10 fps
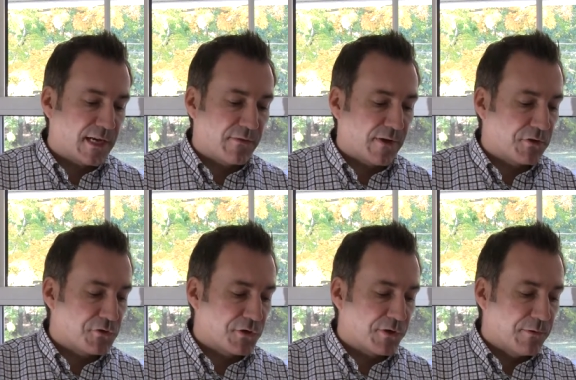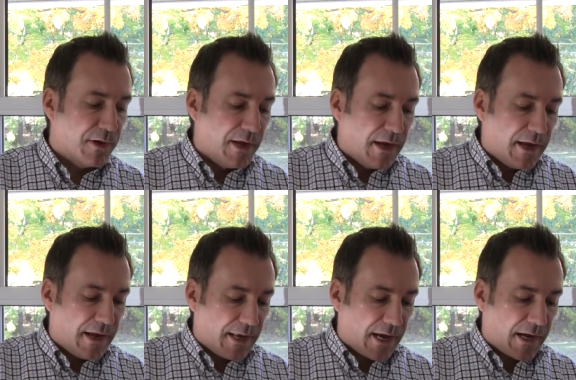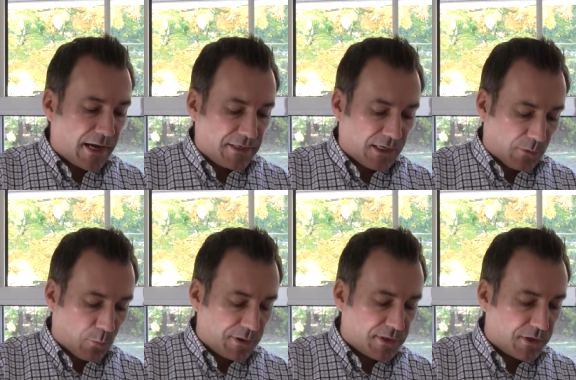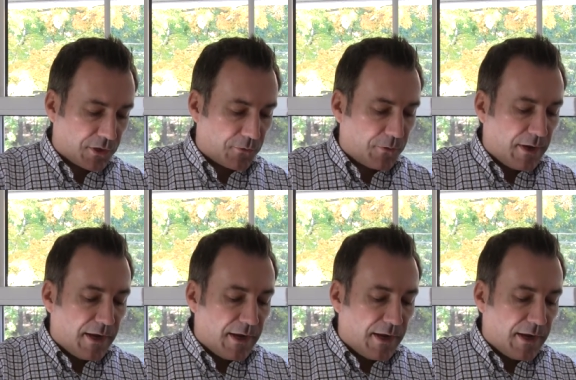voucher, and I tell them what to do.